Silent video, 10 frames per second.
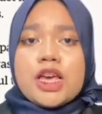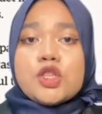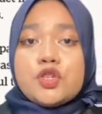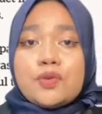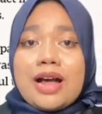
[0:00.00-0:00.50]

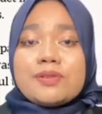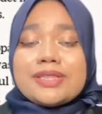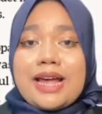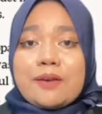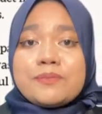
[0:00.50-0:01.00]
Throughout
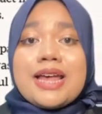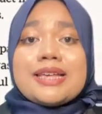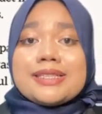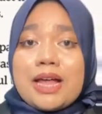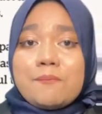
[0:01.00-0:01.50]
time,
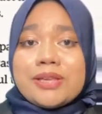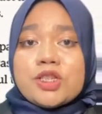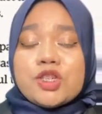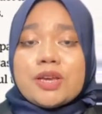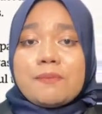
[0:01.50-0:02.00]
some
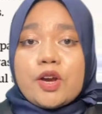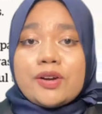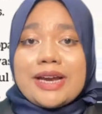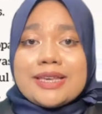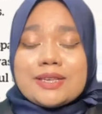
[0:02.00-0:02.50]
pathogenic
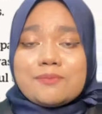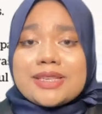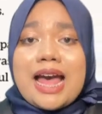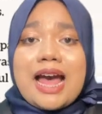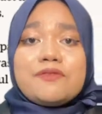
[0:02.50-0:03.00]
microorganisms
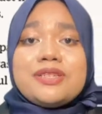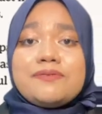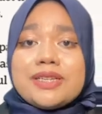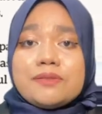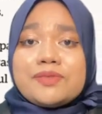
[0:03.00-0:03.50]
have
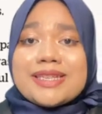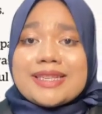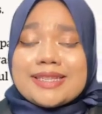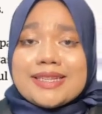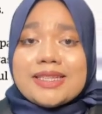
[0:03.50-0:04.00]
developed
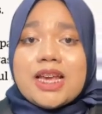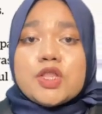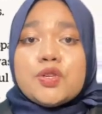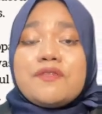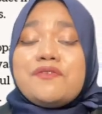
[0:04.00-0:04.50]
resistance
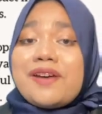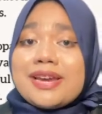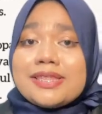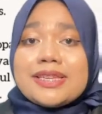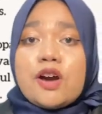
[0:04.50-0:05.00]
to a
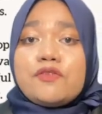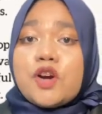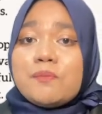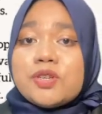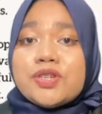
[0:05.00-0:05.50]
variety of
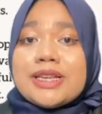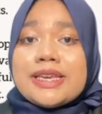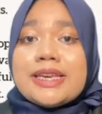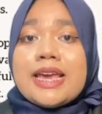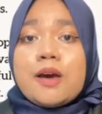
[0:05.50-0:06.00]

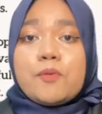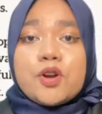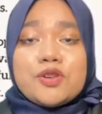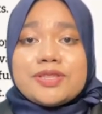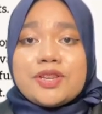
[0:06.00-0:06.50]
commercially
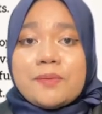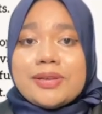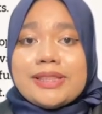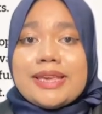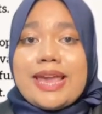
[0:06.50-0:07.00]
produced
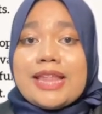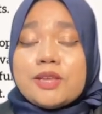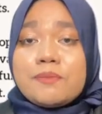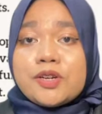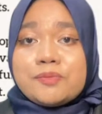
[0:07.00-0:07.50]
therapeutic
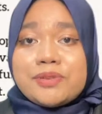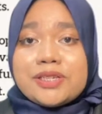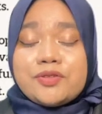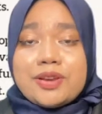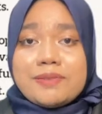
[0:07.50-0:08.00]
antimicrobial
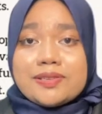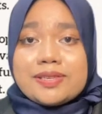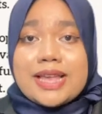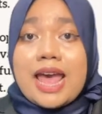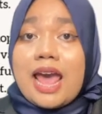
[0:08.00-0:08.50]

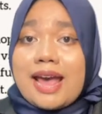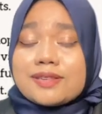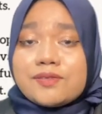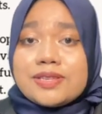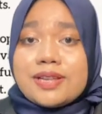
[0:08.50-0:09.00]
treatments. As
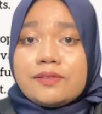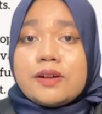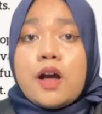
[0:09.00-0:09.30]
a result,